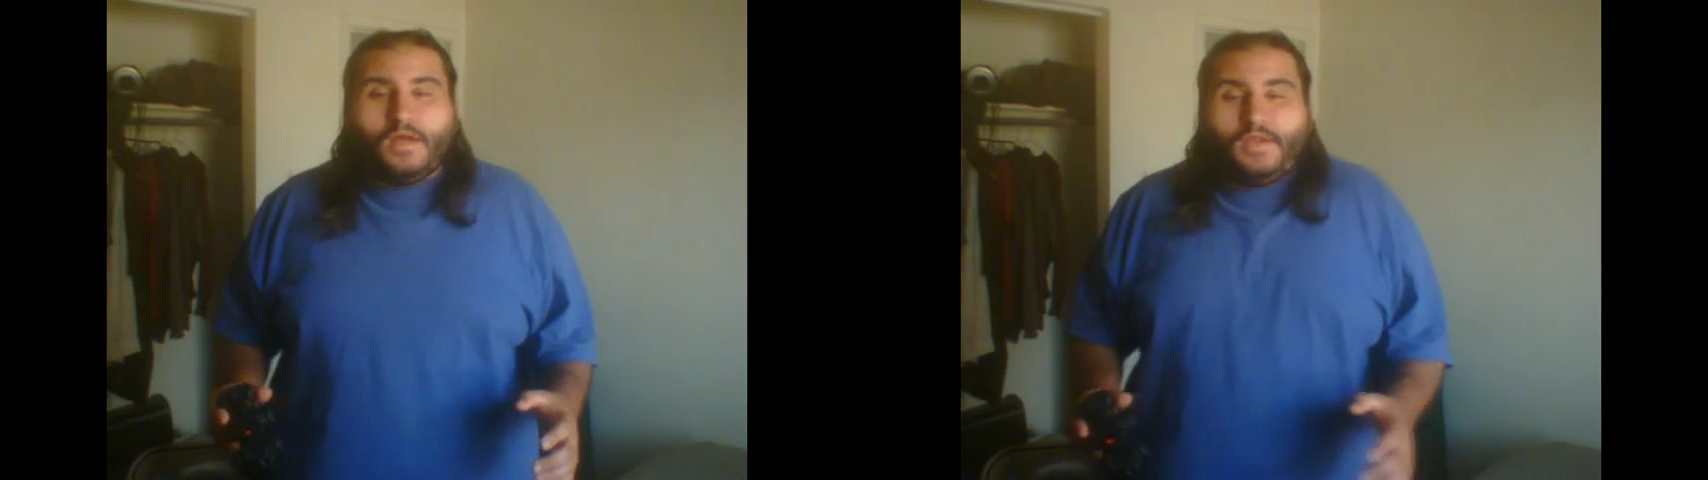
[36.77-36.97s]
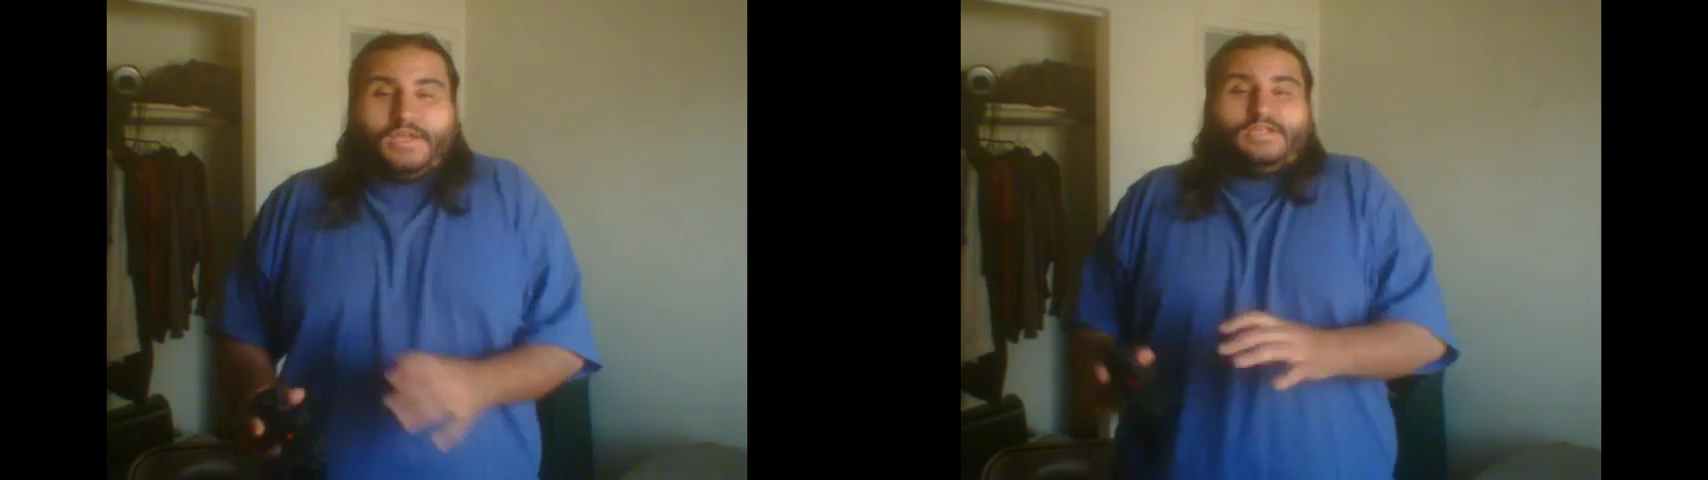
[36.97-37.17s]

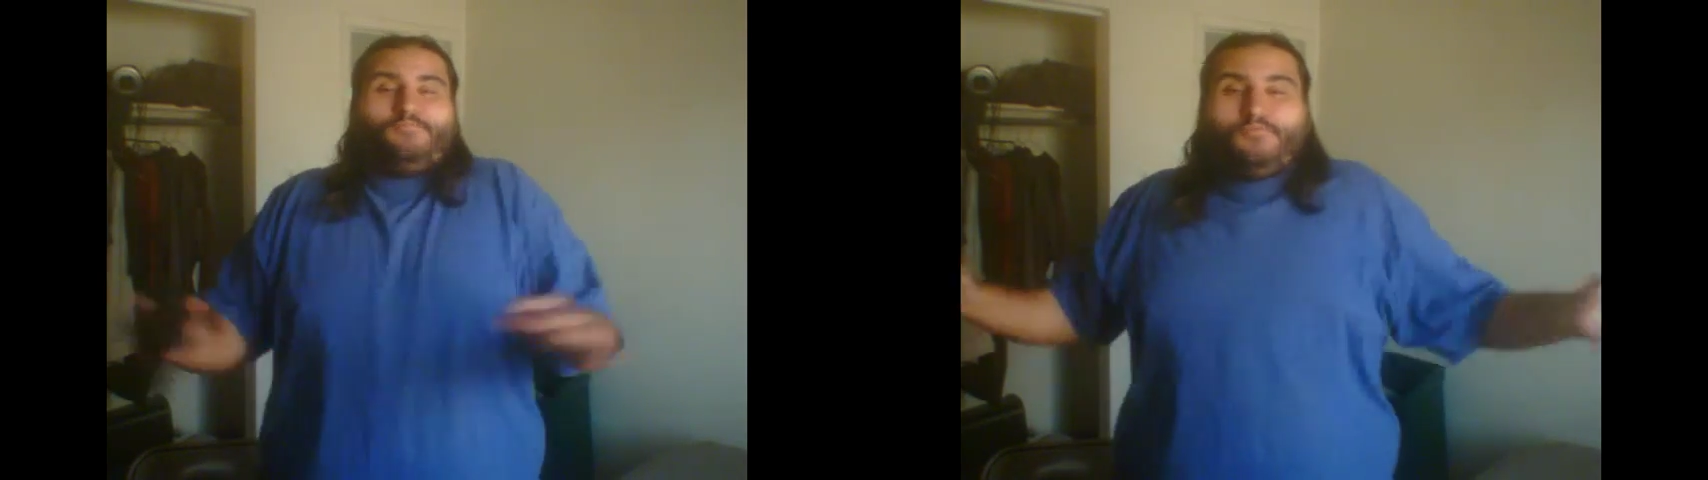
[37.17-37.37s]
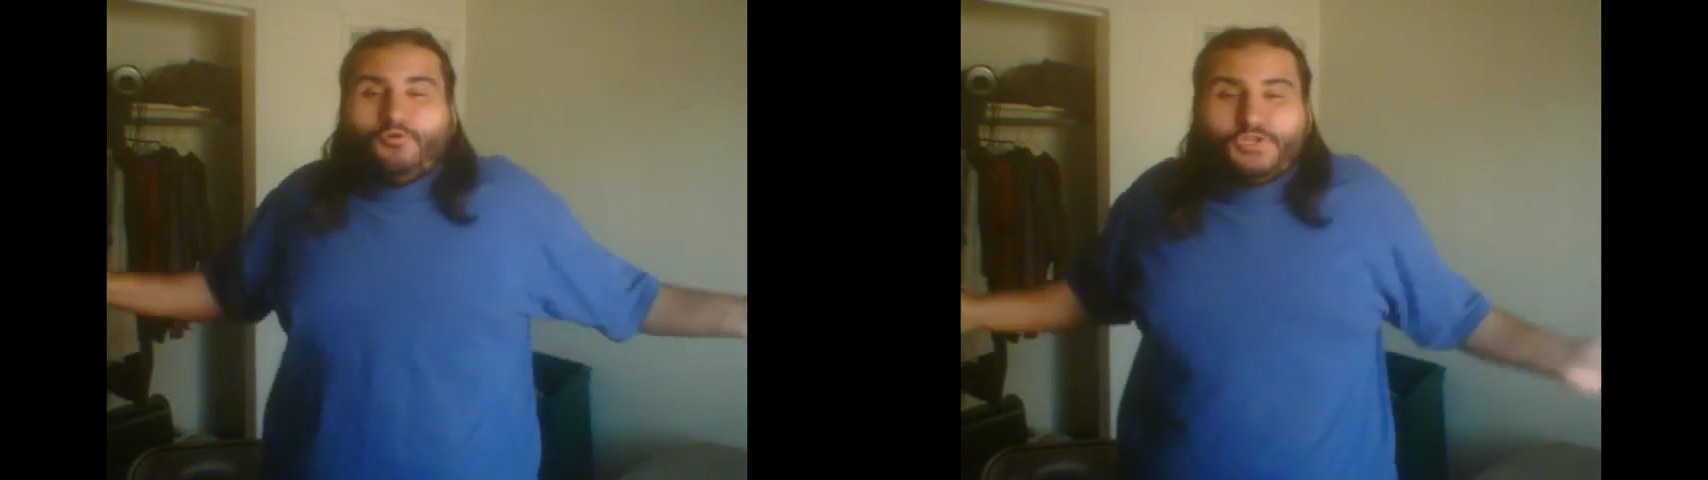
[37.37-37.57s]
And I
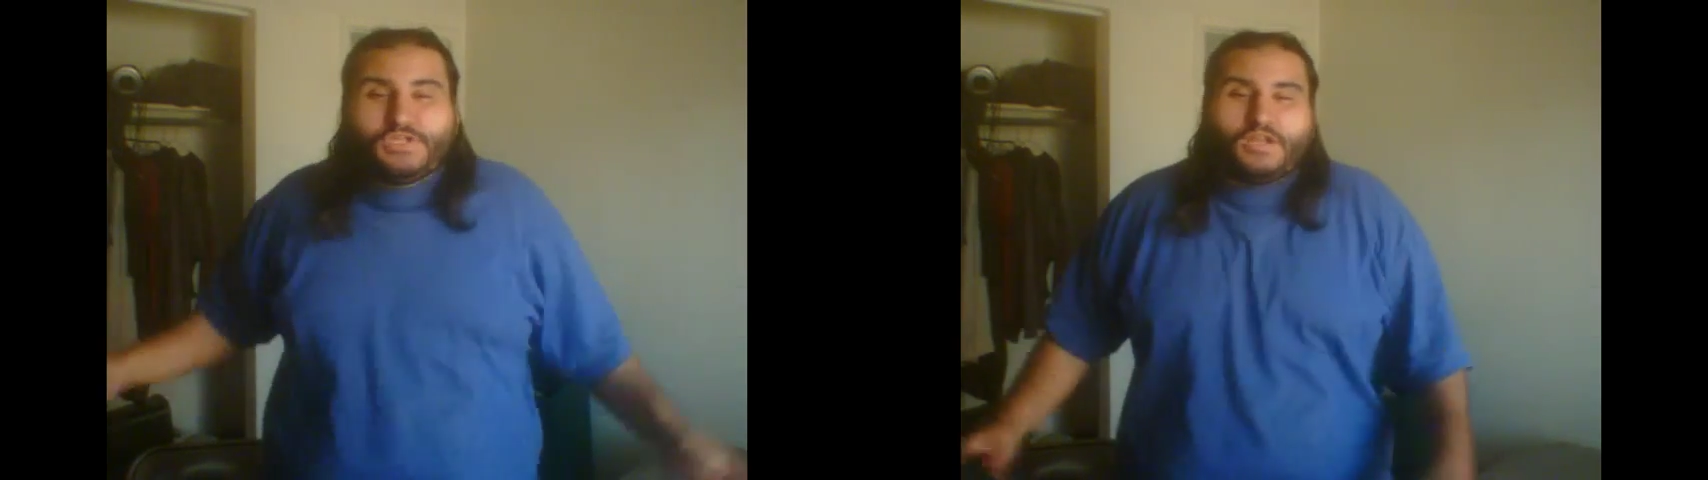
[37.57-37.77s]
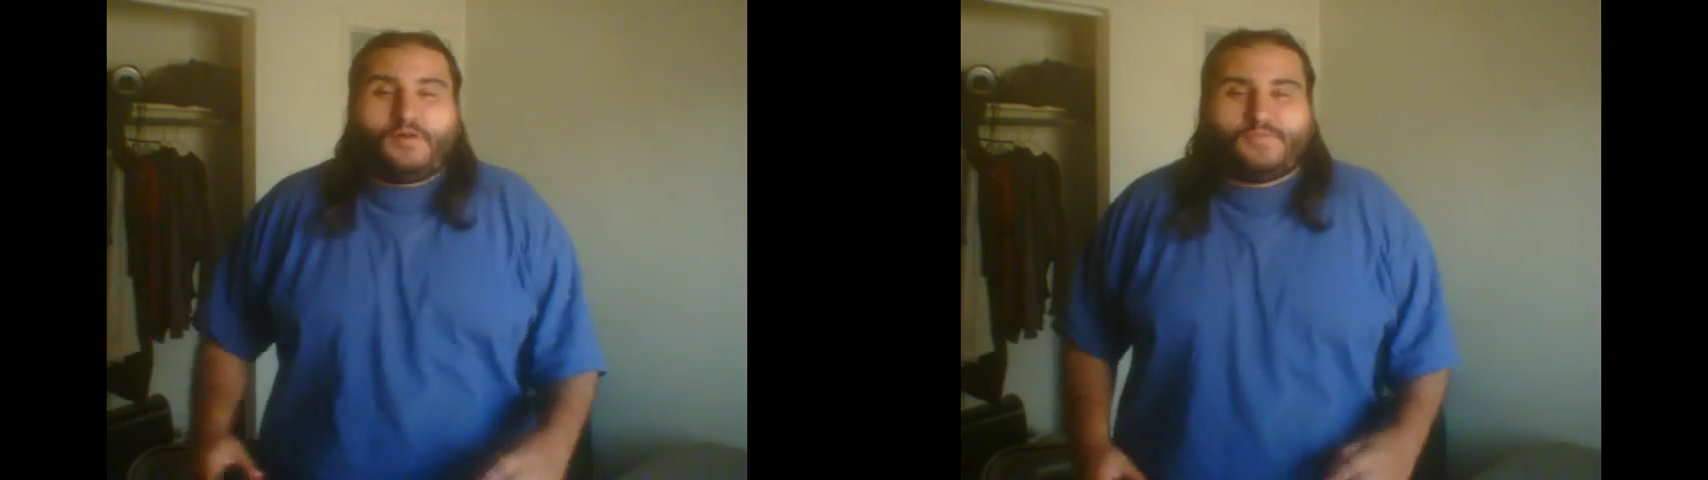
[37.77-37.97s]

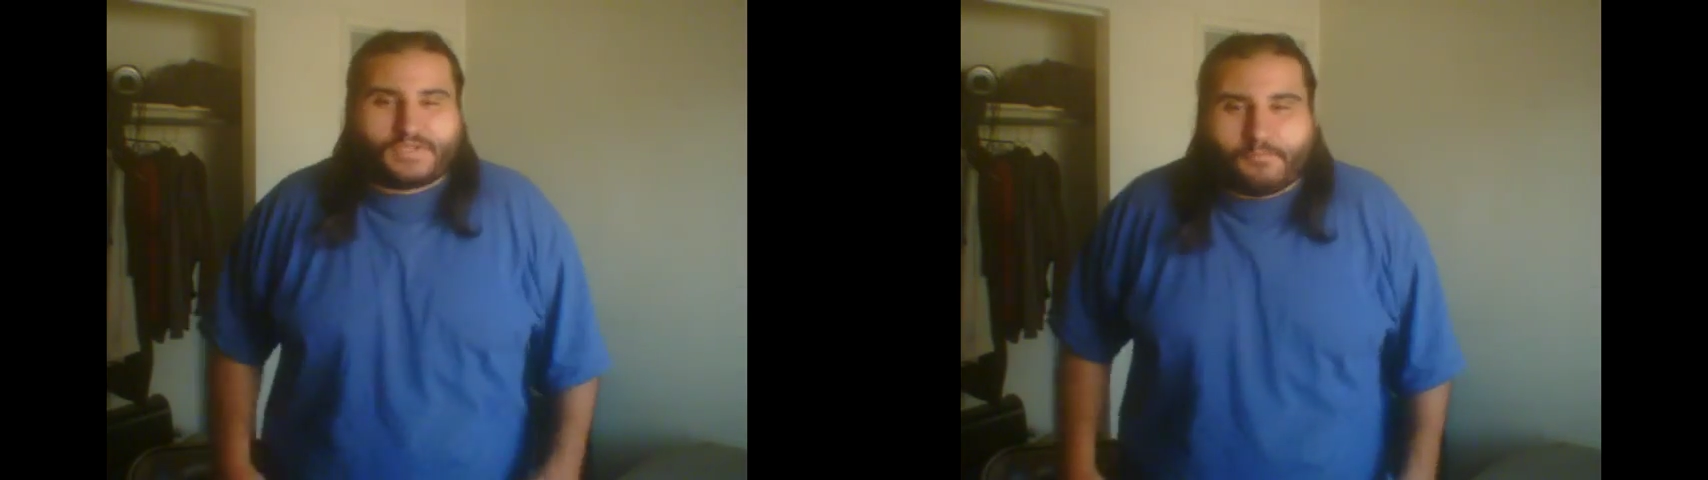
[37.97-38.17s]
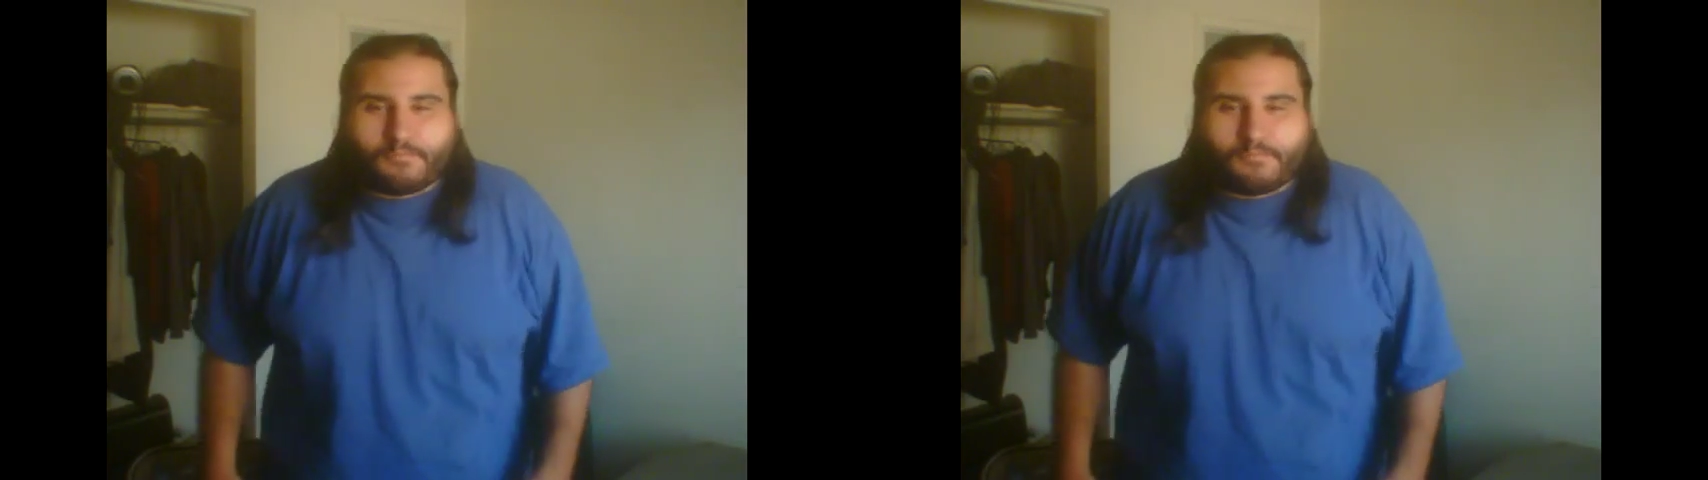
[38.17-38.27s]
spruced that I was